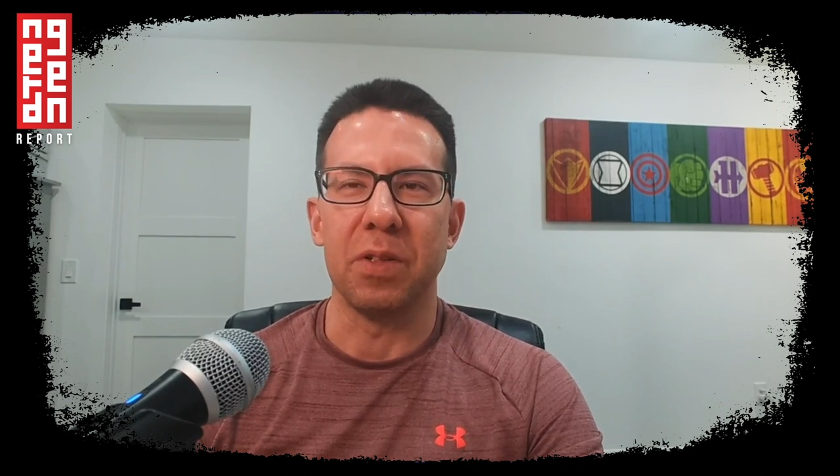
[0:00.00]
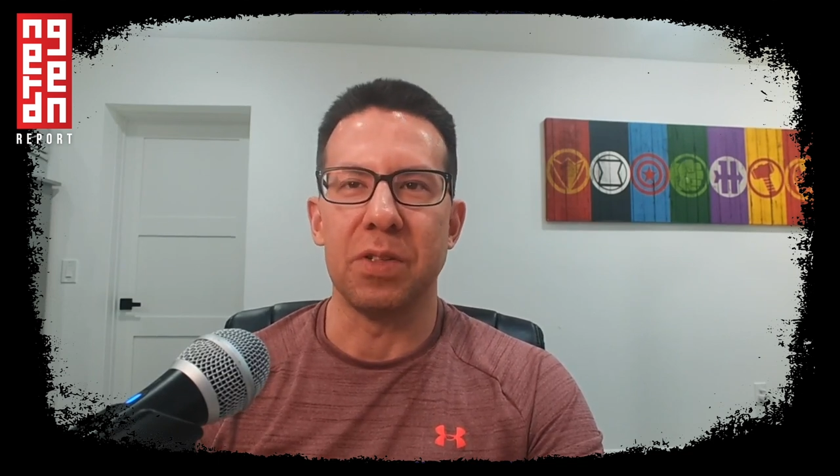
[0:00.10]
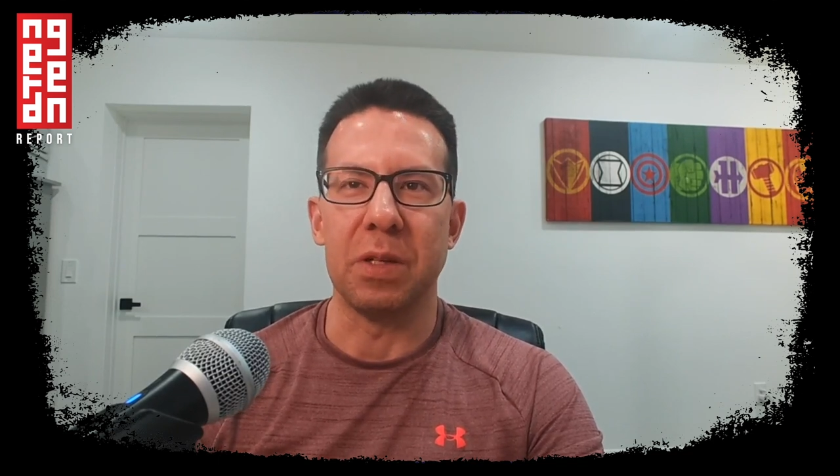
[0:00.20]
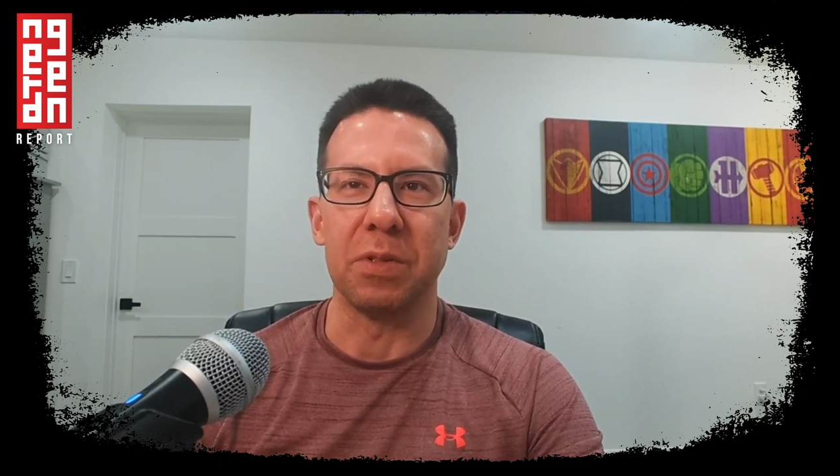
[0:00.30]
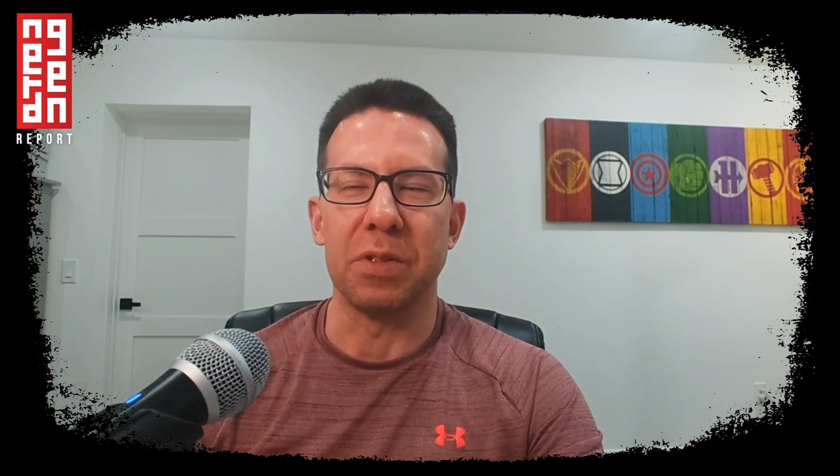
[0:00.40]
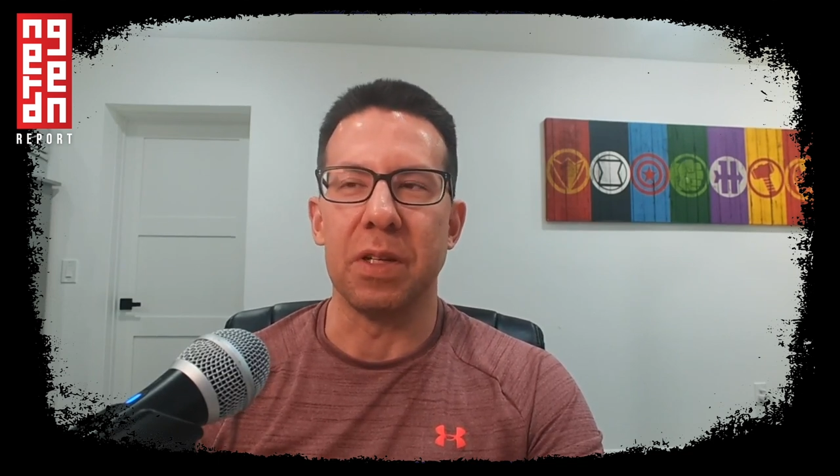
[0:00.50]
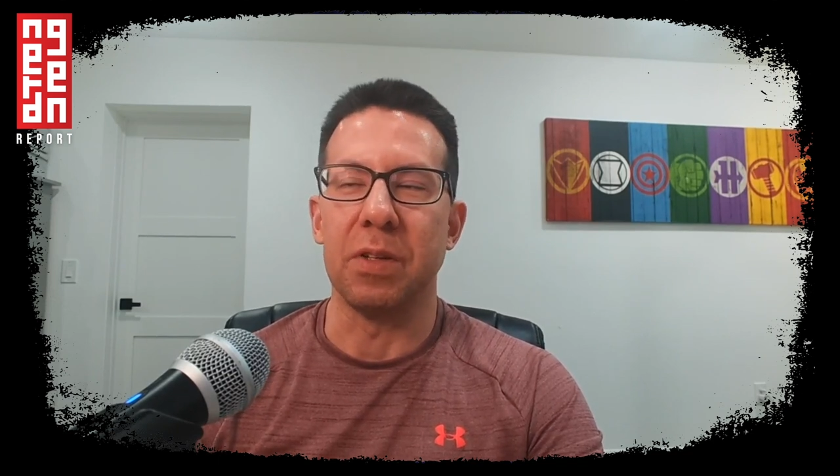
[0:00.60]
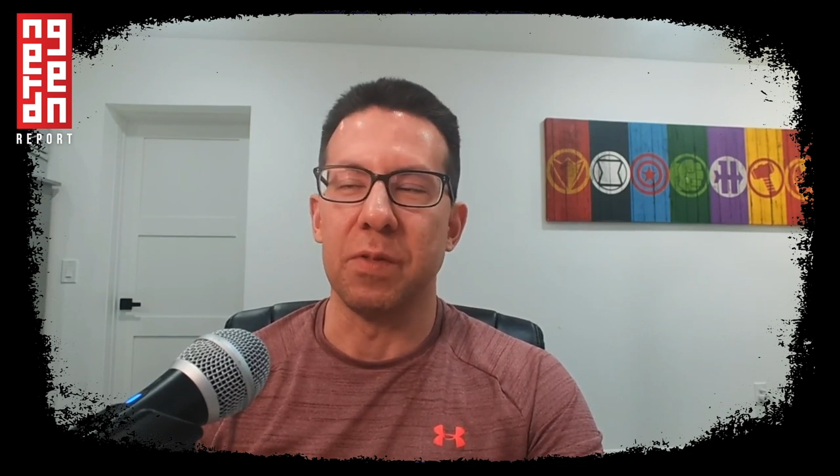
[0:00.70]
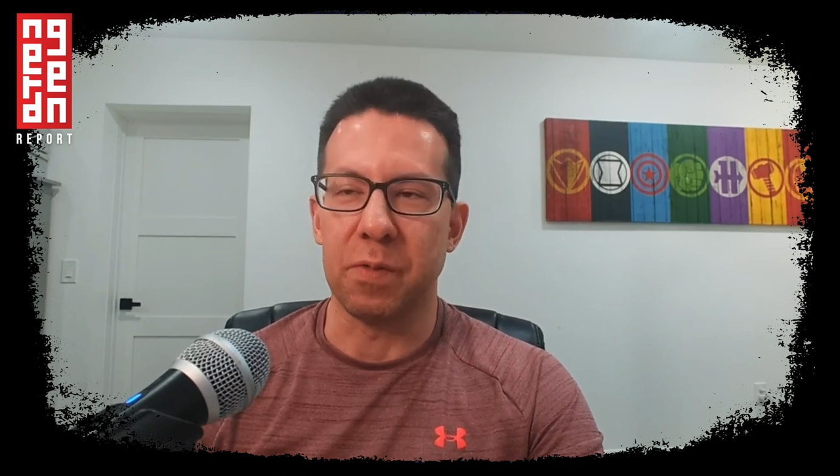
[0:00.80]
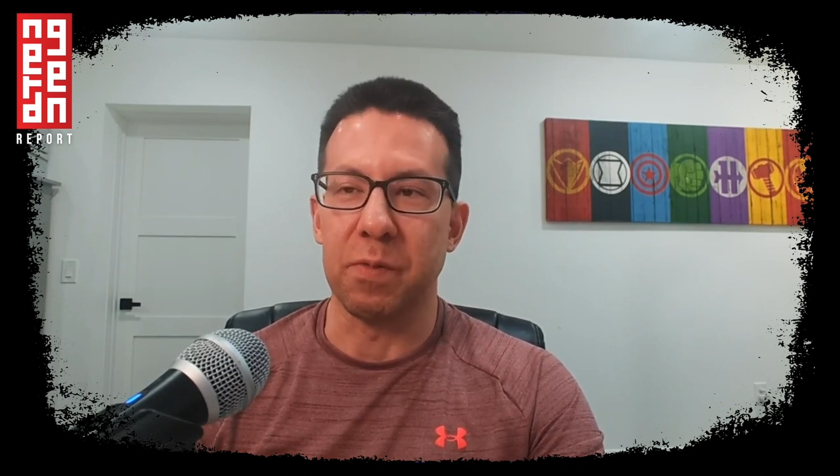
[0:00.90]
She was,
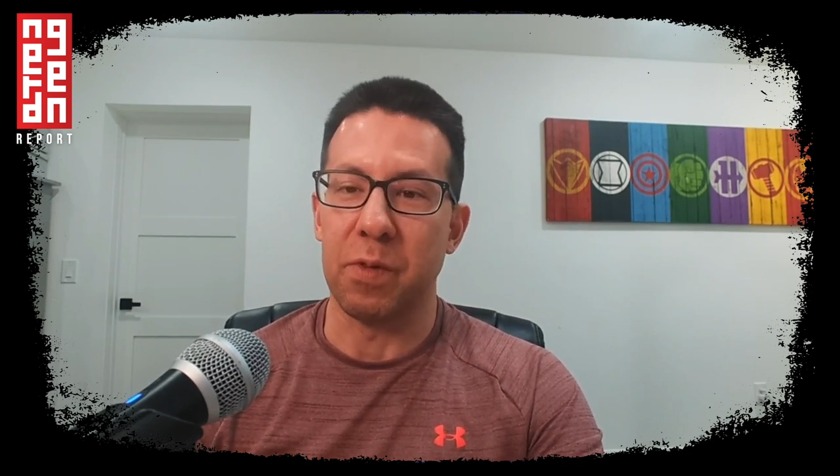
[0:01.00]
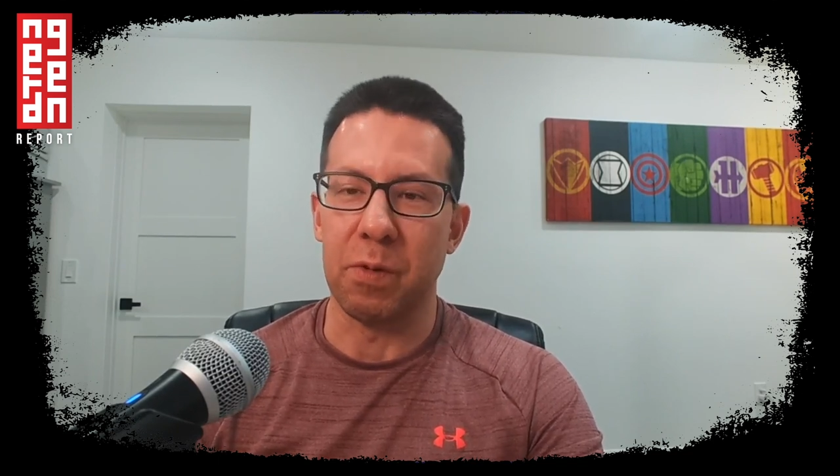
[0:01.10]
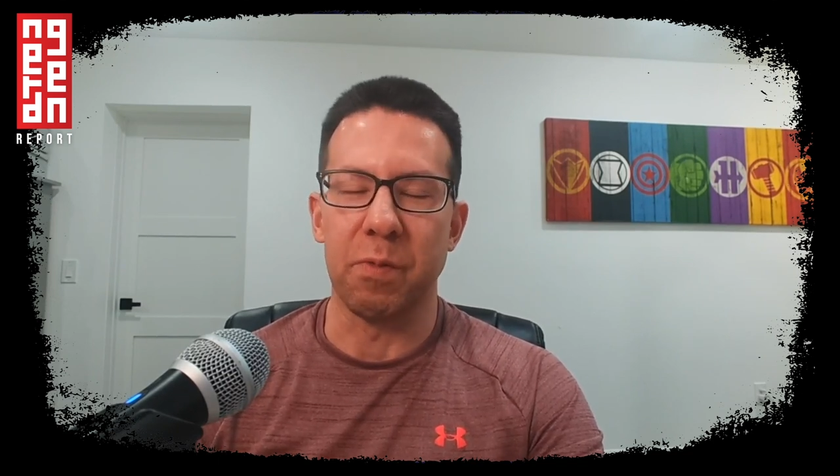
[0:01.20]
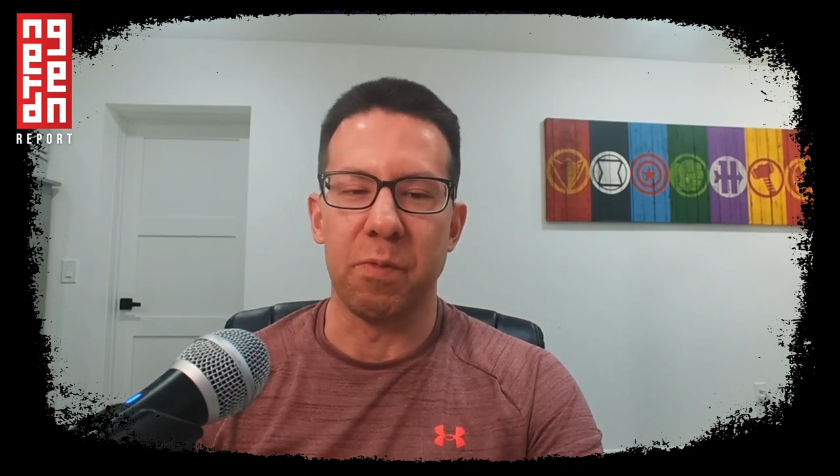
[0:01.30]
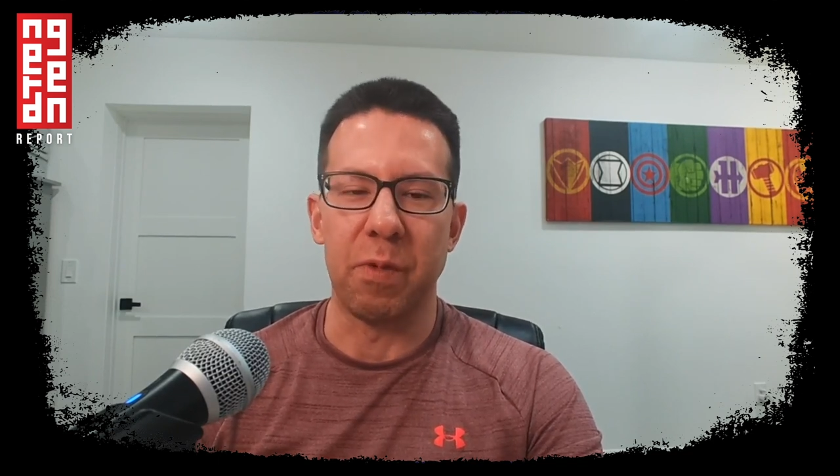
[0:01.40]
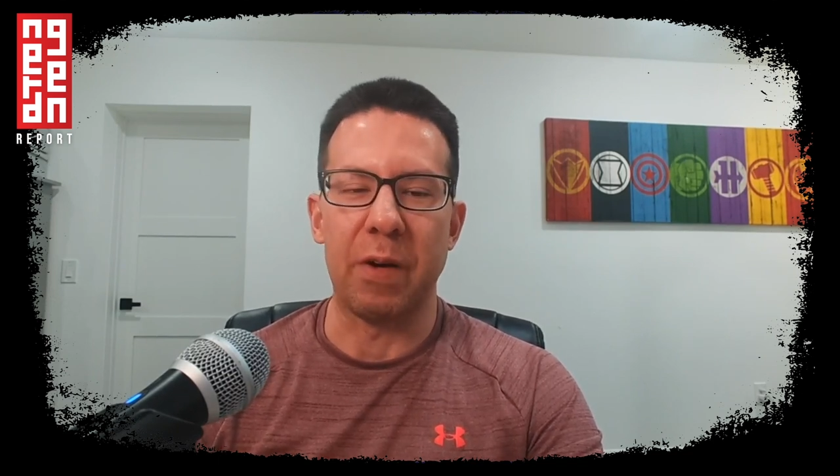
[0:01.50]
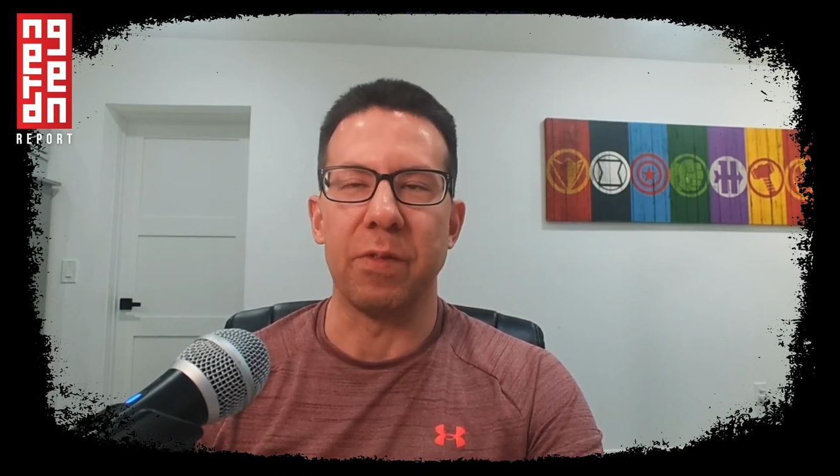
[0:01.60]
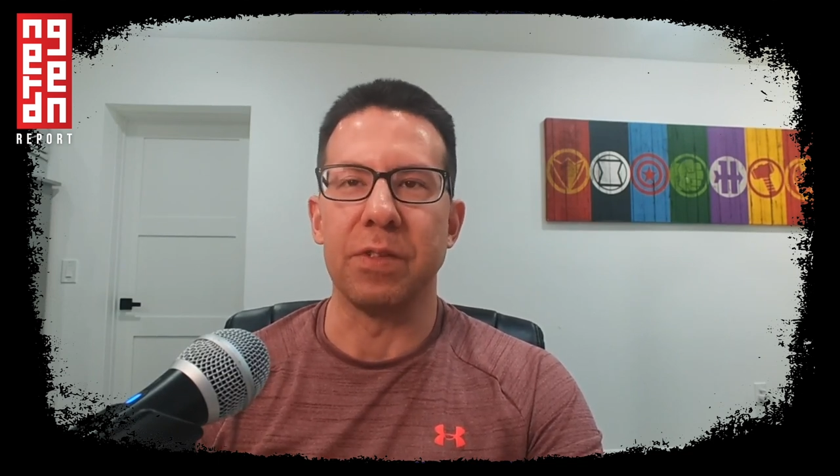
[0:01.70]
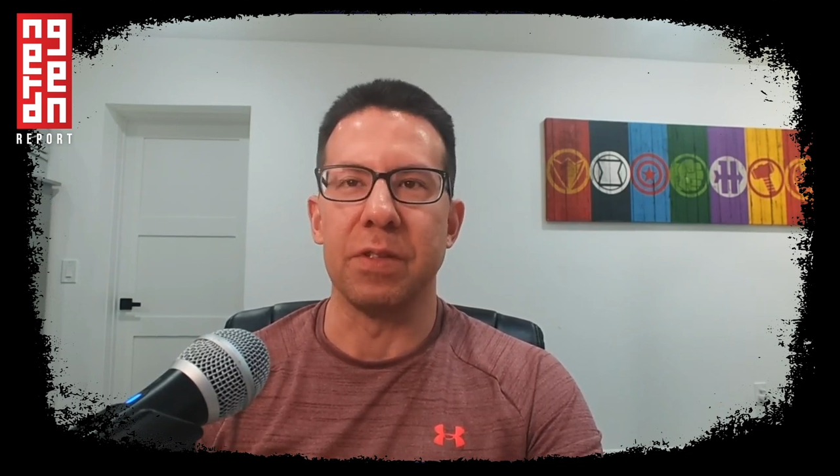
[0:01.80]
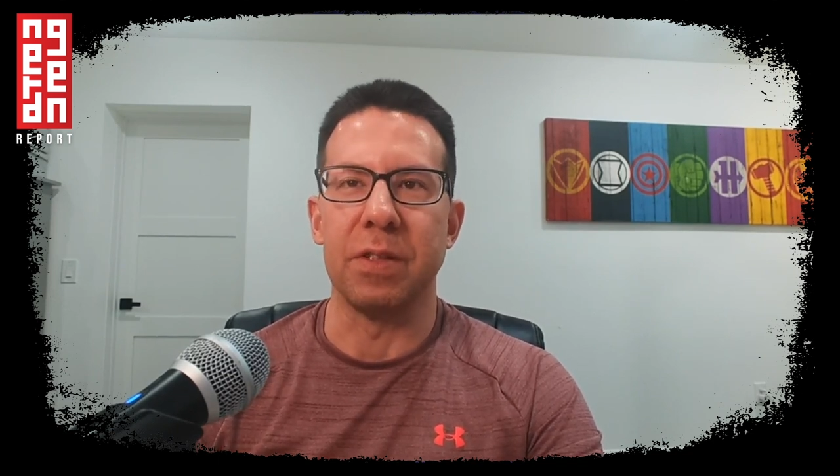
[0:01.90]
for
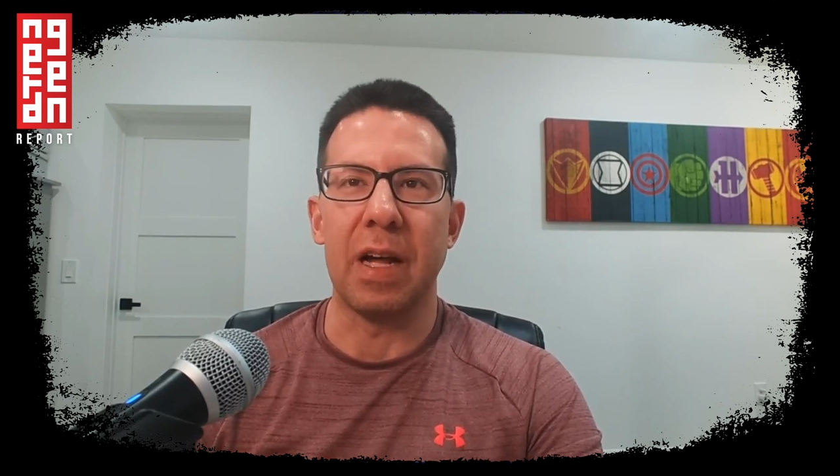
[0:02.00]
reference,